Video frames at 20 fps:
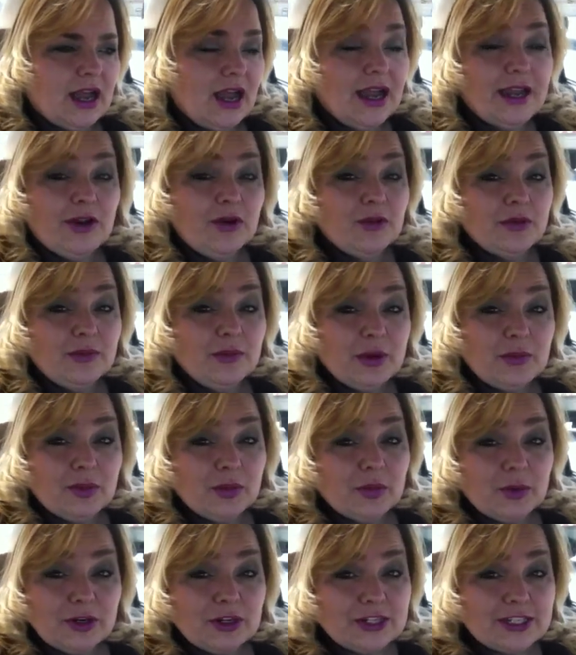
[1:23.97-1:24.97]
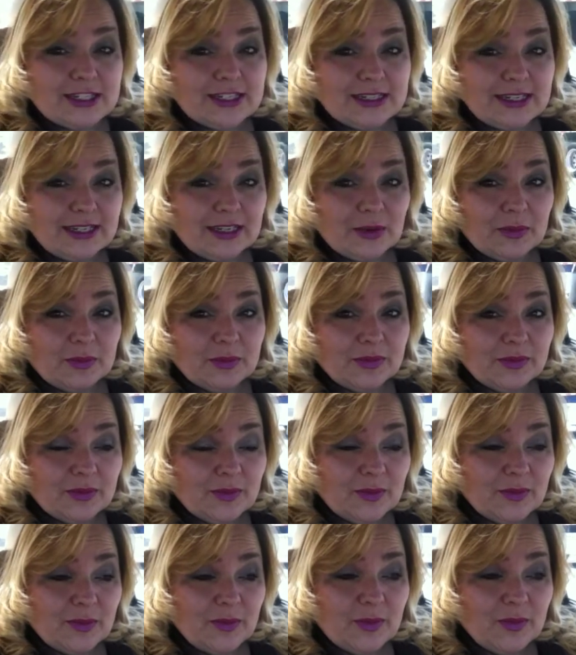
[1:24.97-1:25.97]
I don't remember purchasing them,
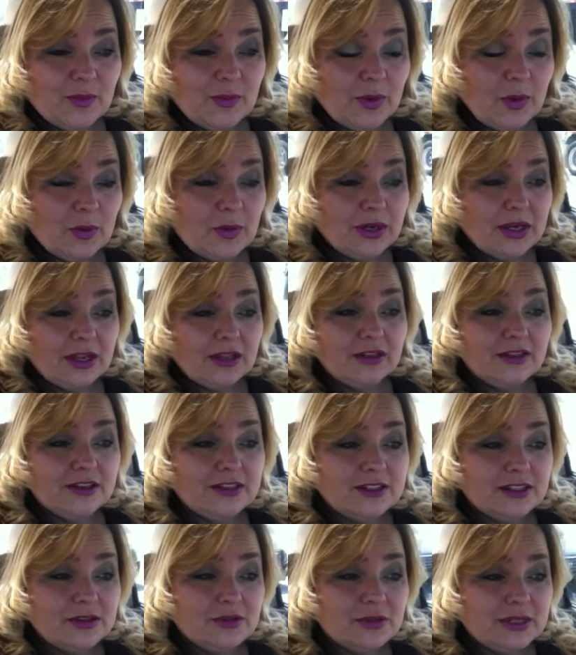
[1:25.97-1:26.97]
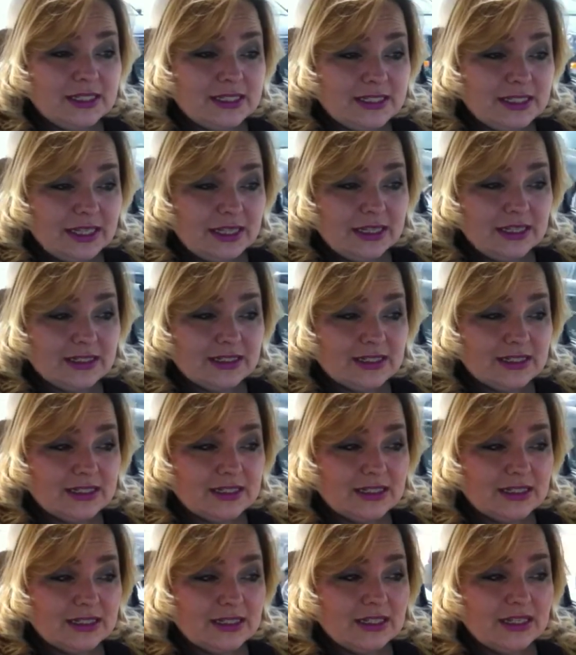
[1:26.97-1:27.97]
but when I looked on the
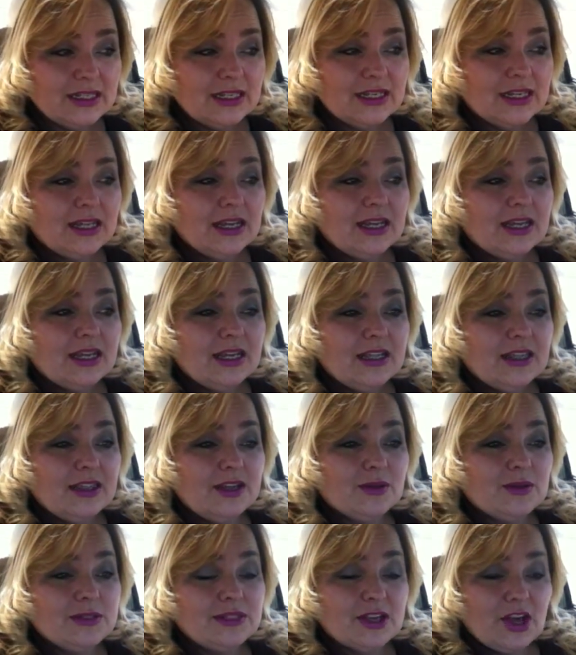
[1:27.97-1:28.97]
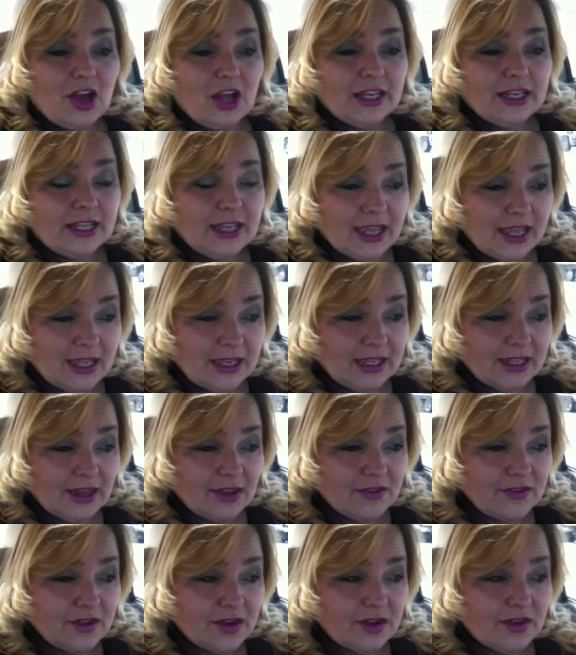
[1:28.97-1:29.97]
receipt, there was cotton candy
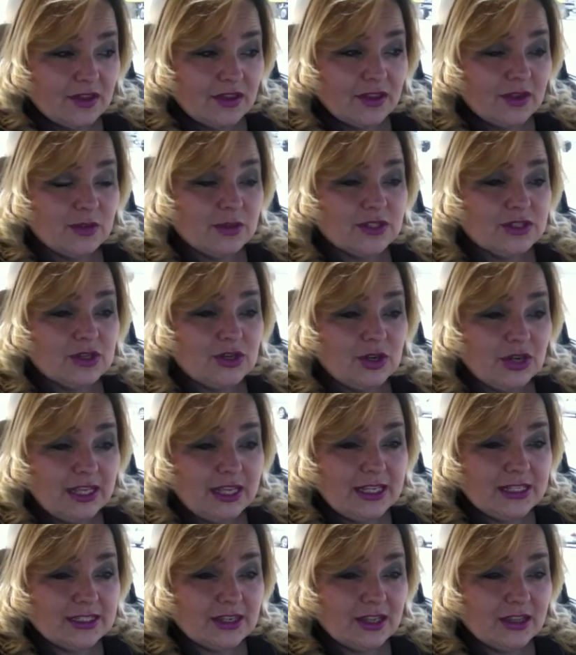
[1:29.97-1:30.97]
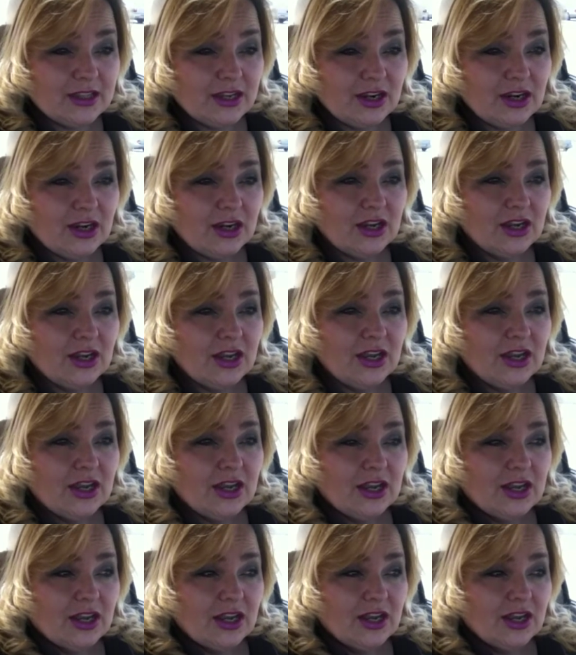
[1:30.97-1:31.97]
on there, there was cookies on there,
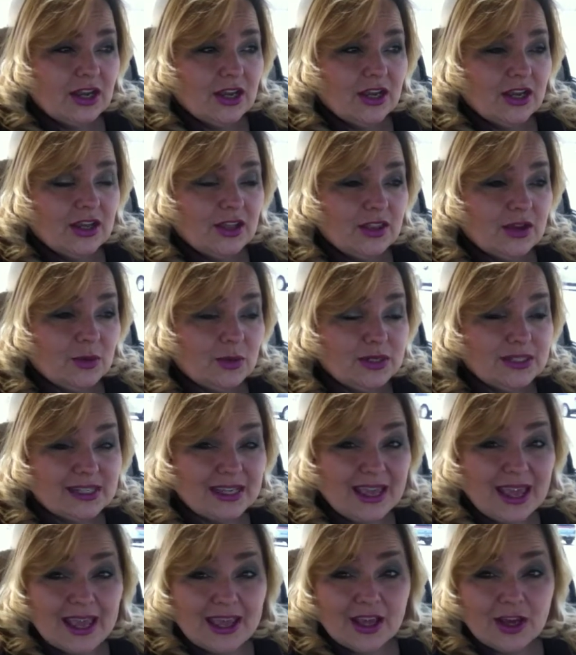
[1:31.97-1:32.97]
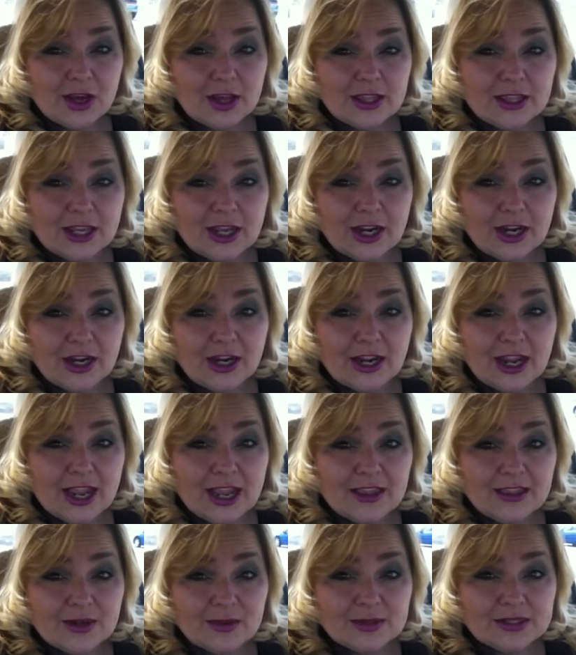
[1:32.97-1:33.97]
there was a cake on there,
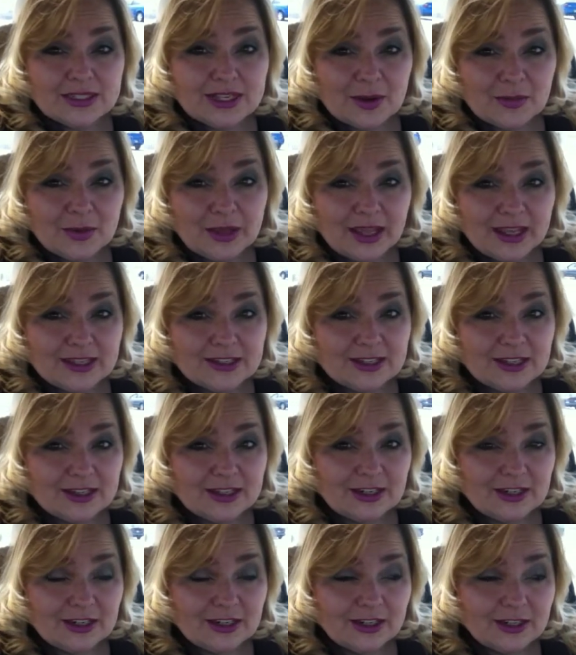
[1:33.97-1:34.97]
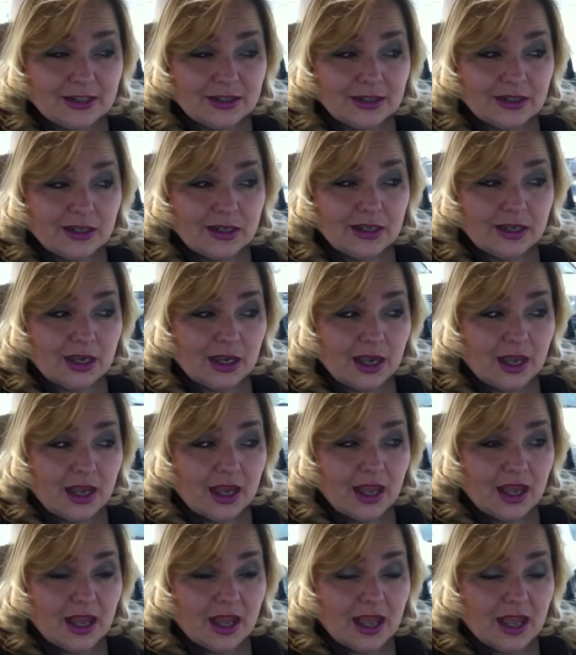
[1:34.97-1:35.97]
and there was cupcakes on there.
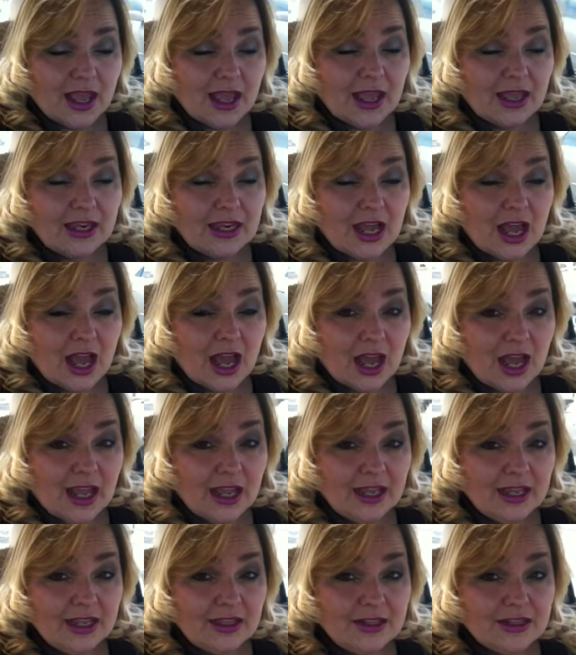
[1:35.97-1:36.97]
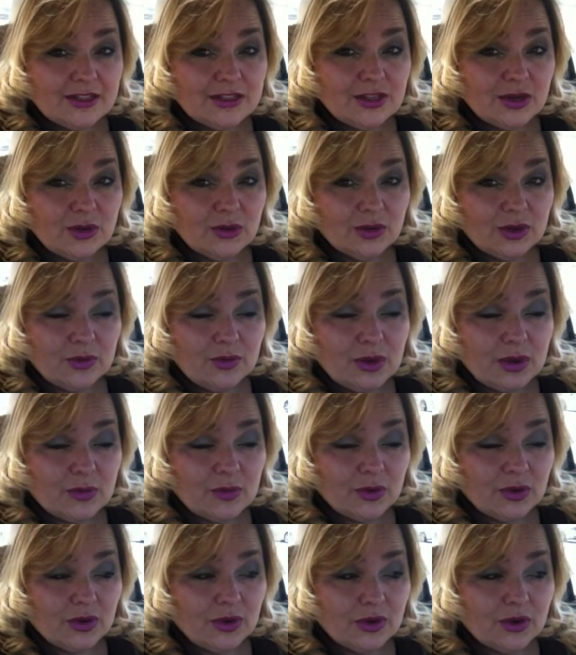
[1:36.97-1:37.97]
And I don't
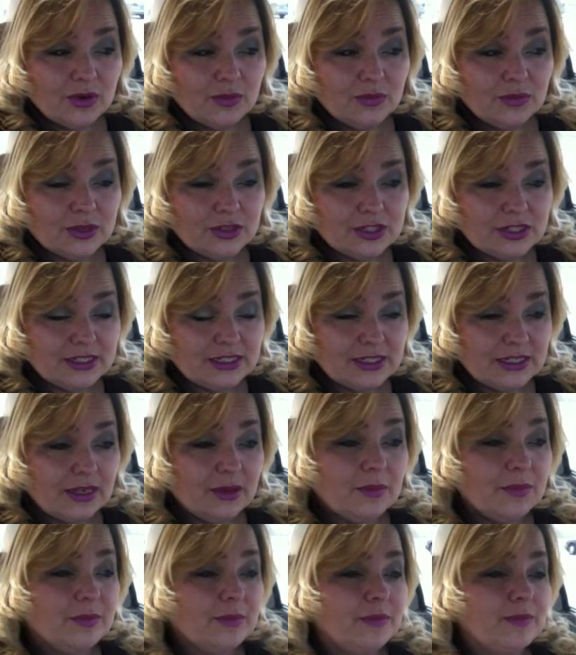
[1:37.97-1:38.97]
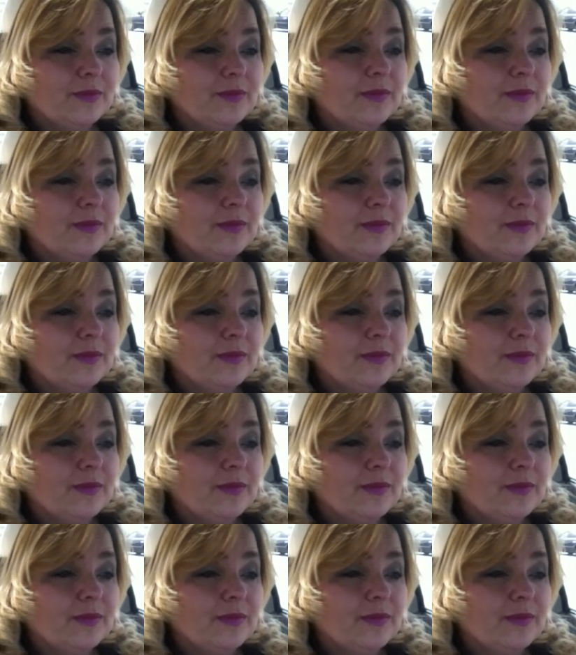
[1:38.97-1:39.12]
remember purchasing them.